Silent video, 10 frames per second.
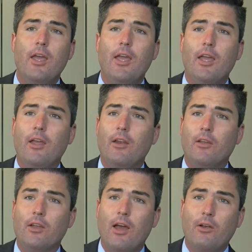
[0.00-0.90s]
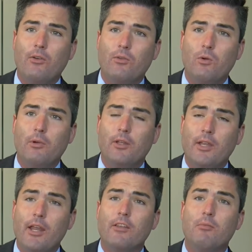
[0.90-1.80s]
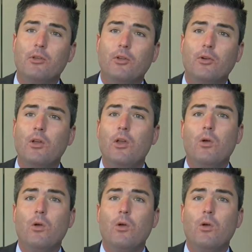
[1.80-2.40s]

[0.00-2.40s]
and Congresswoman Candace Miller